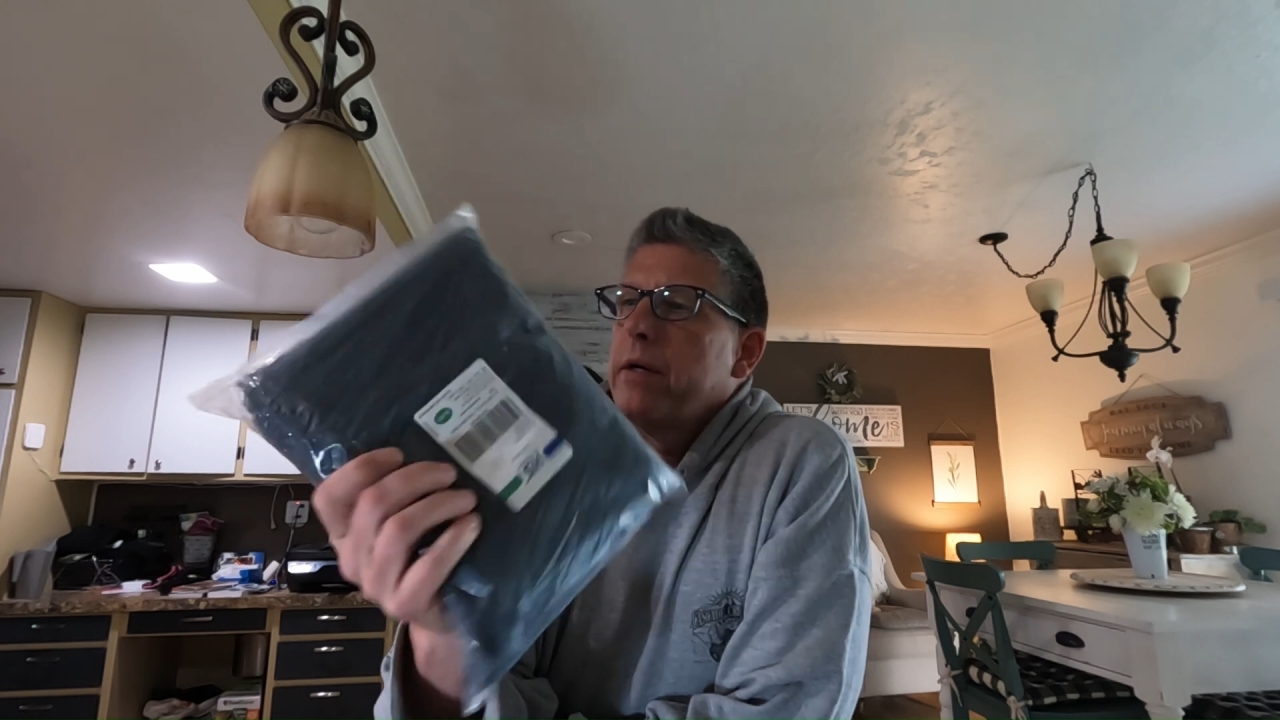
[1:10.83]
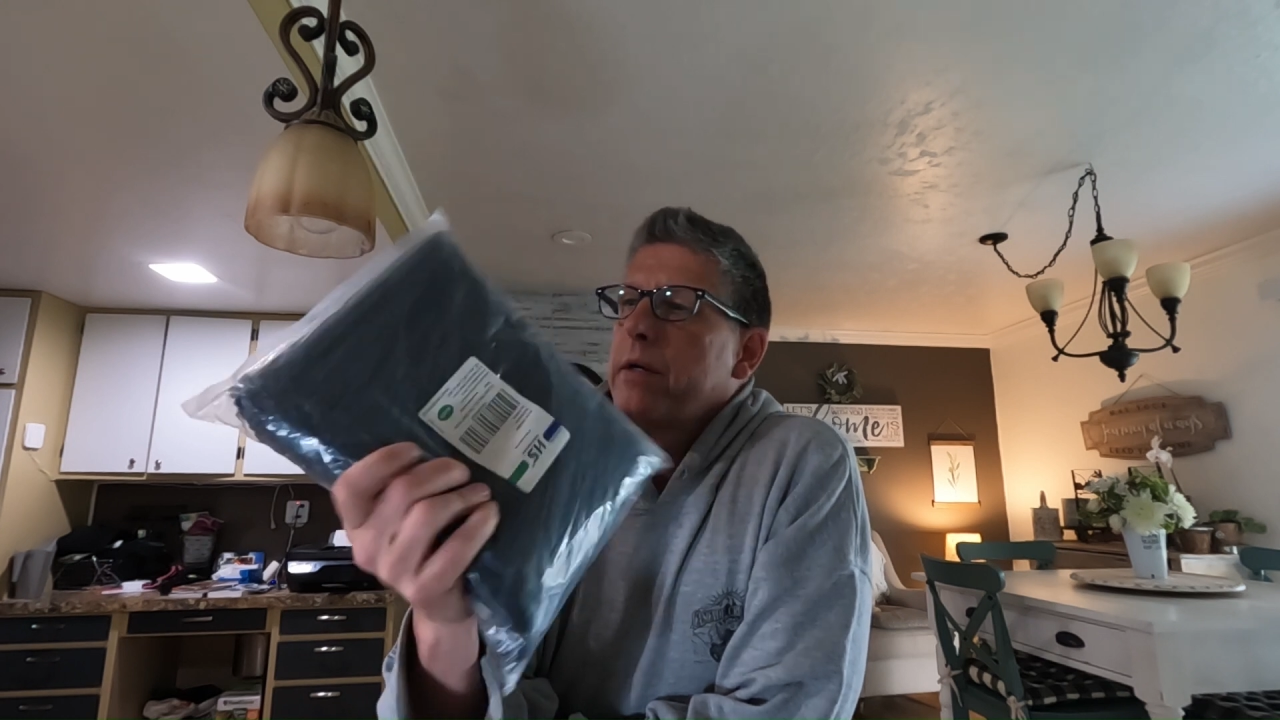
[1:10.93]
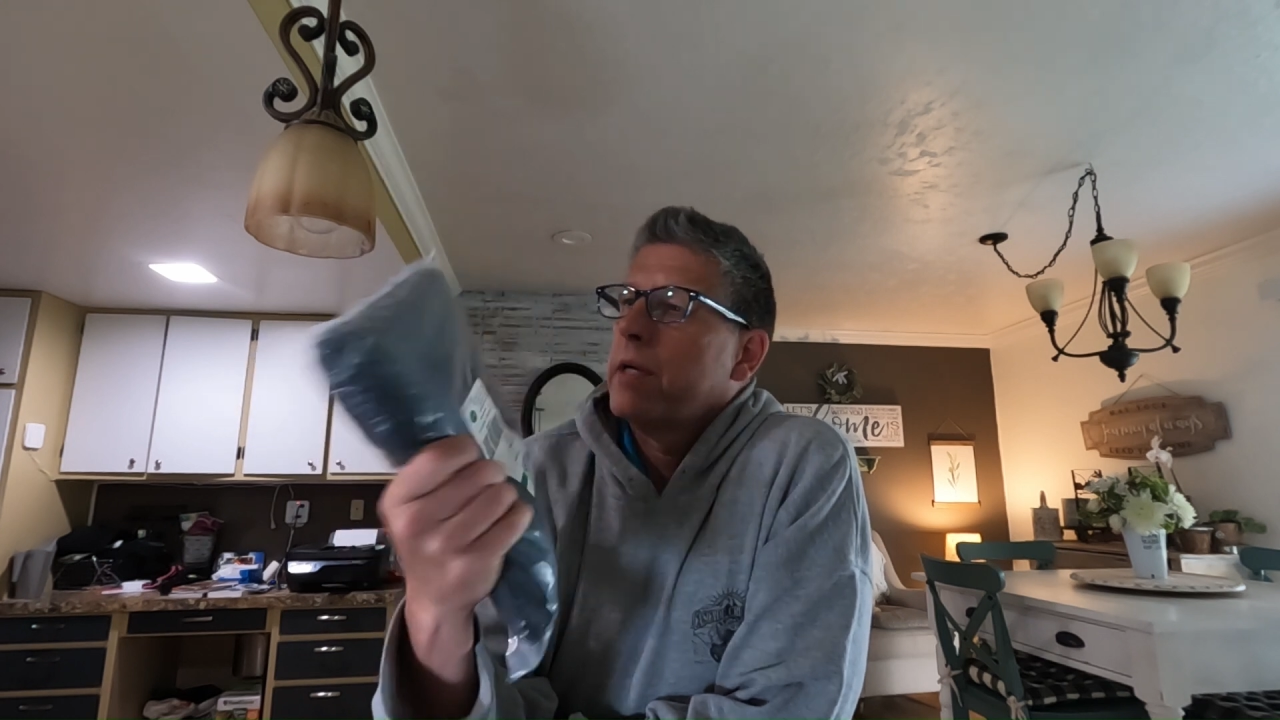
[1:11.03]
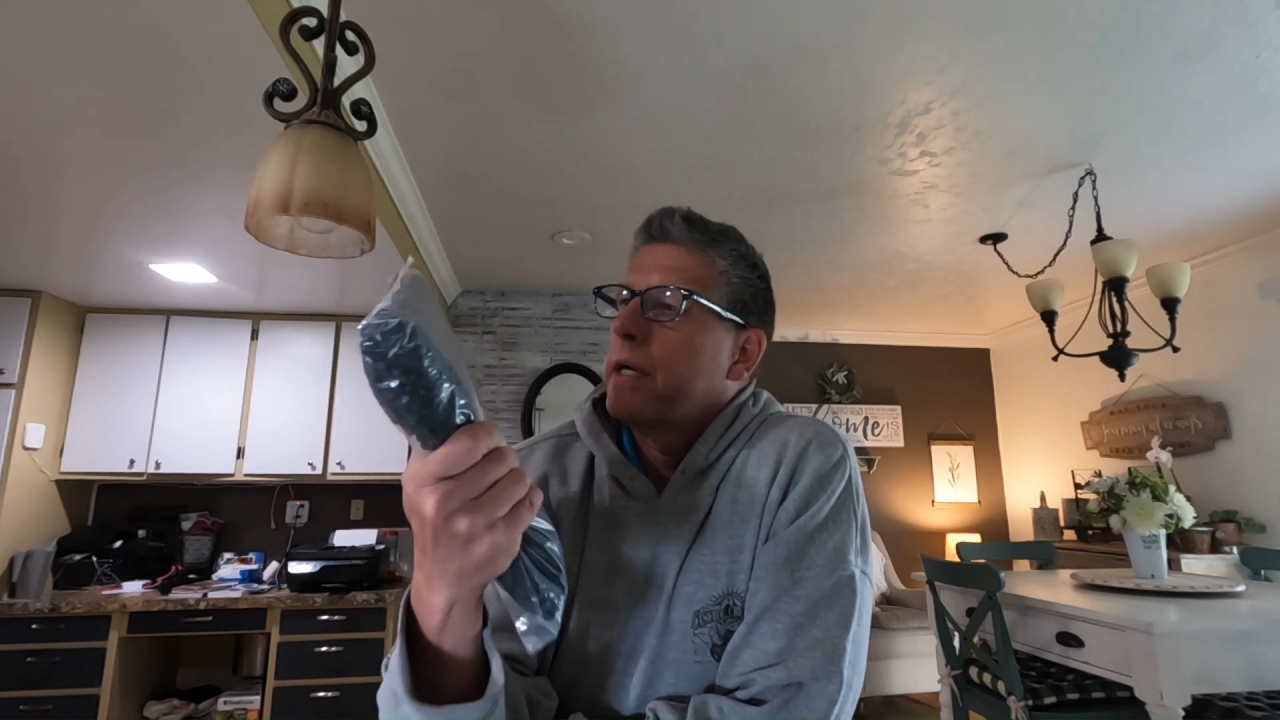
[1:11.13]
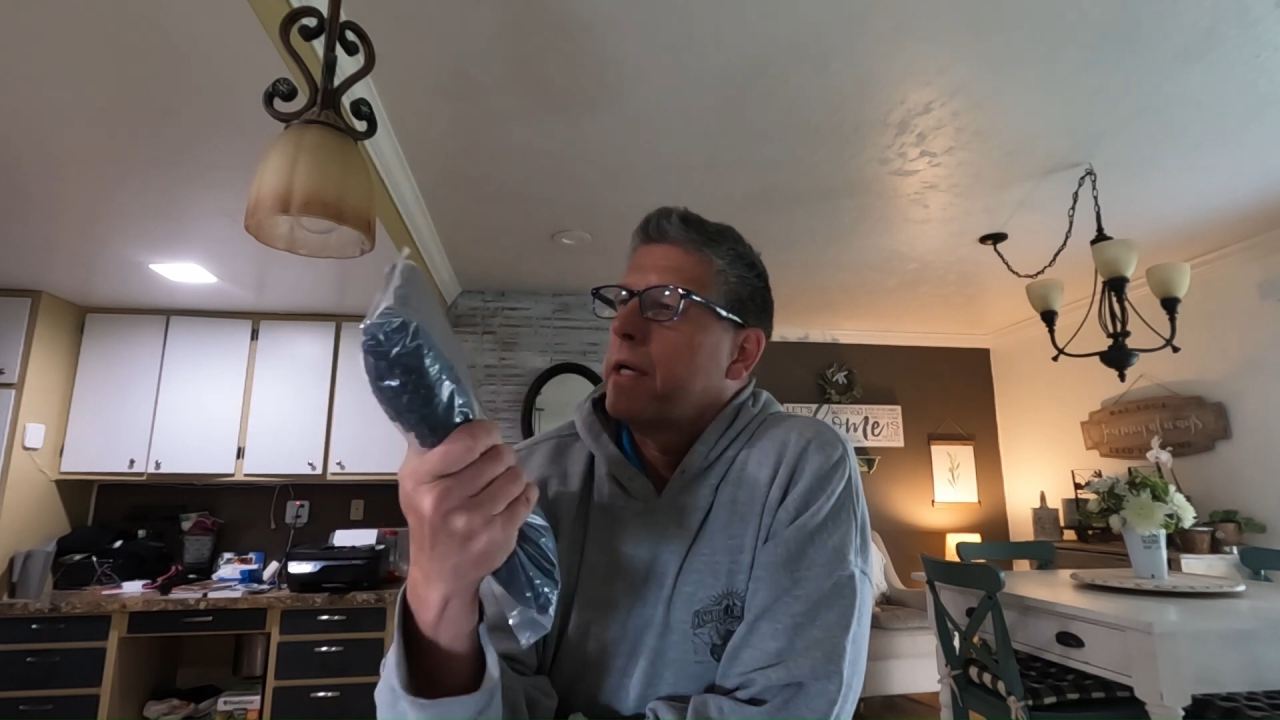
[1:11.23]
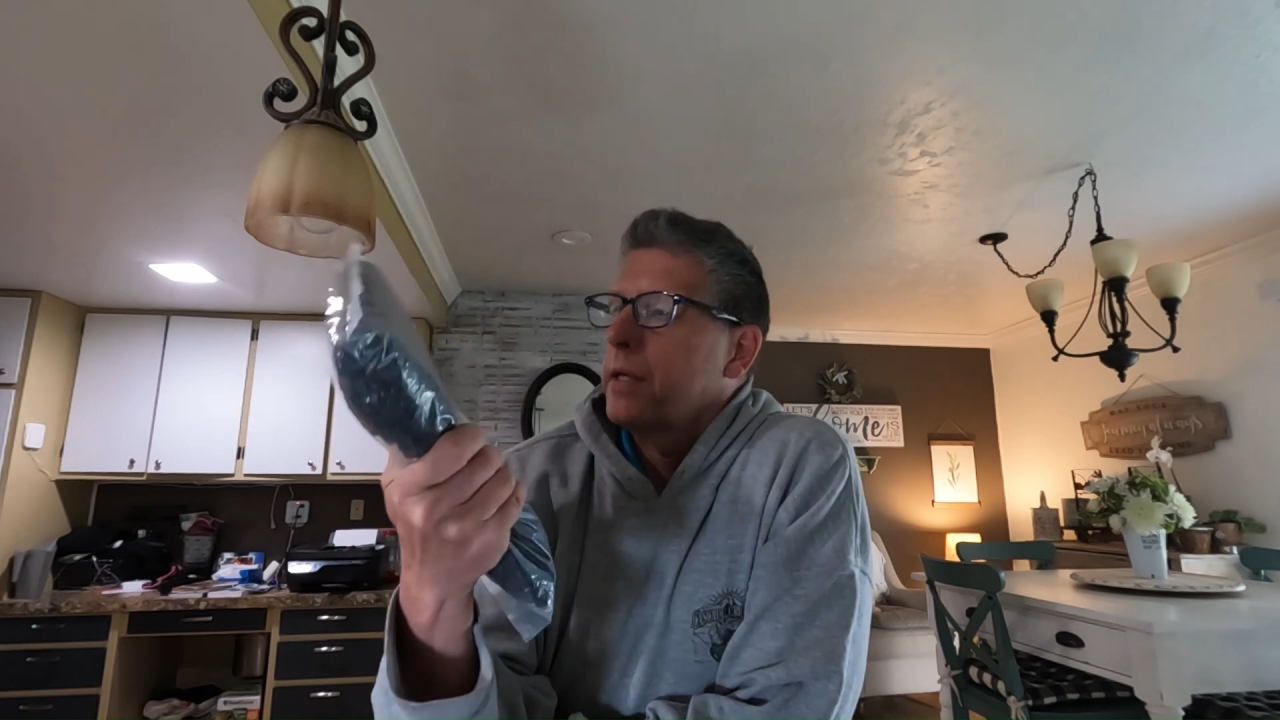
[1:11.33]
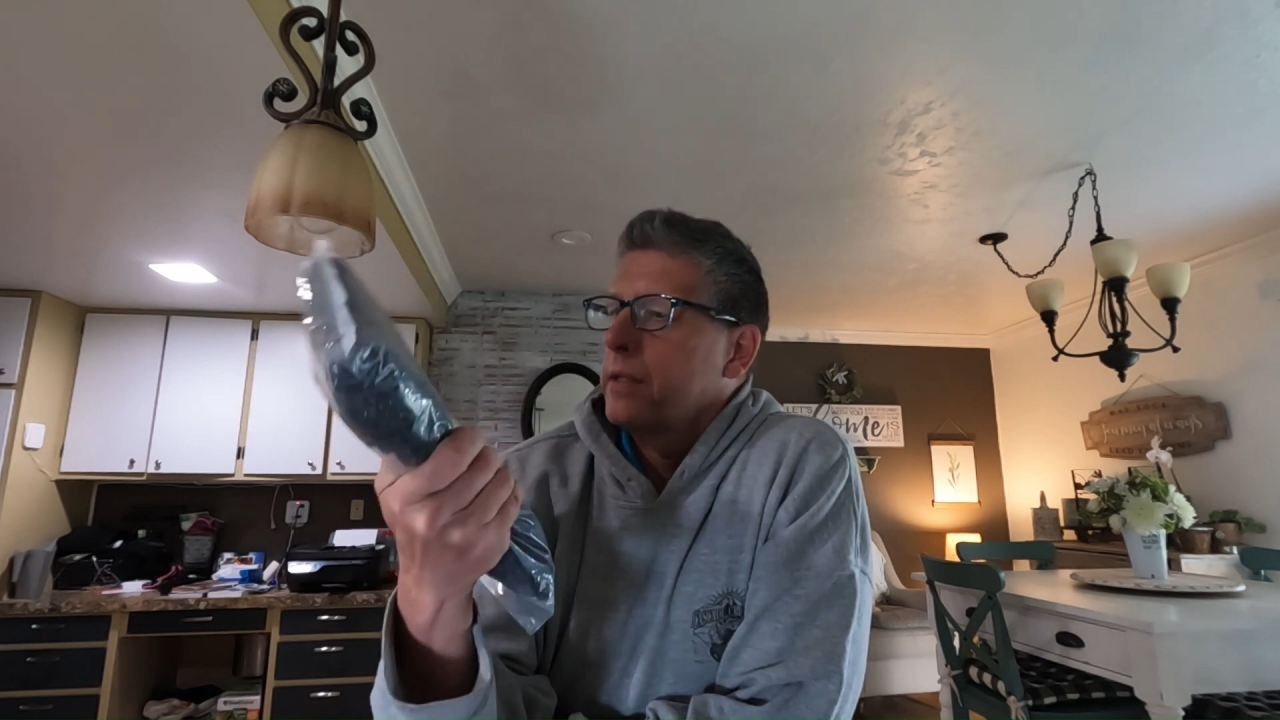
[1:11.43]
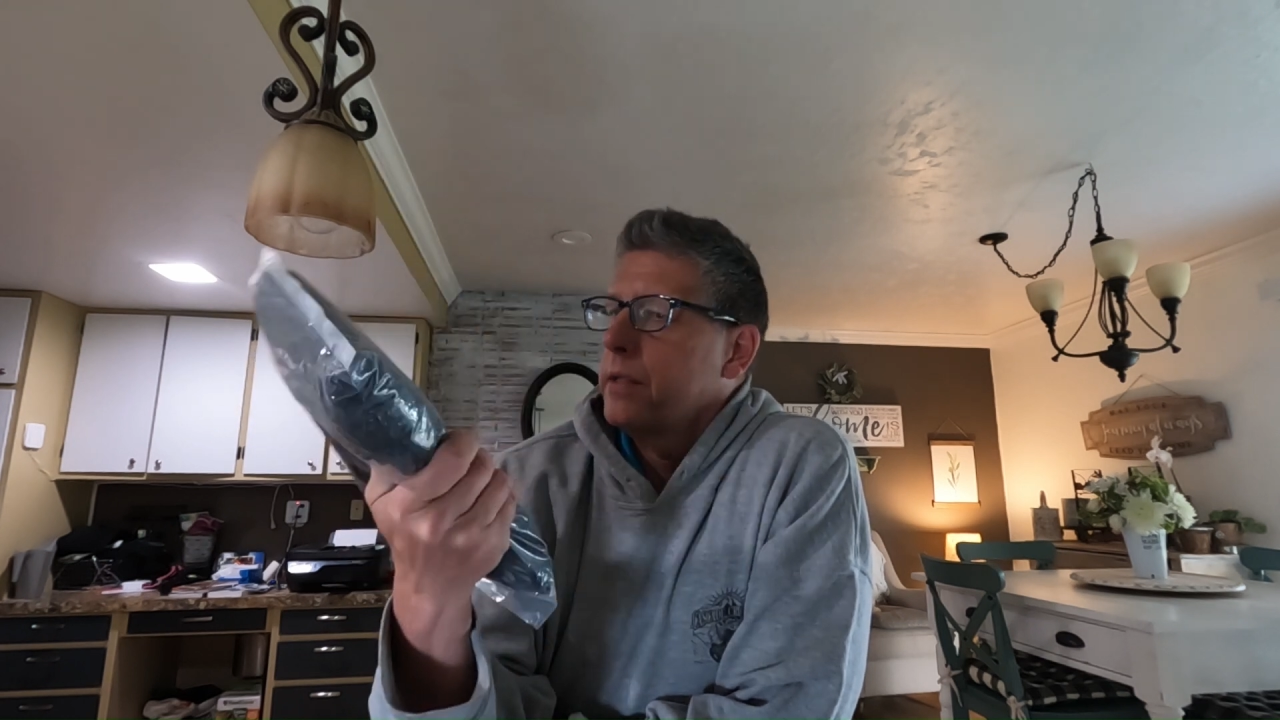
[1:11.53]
ties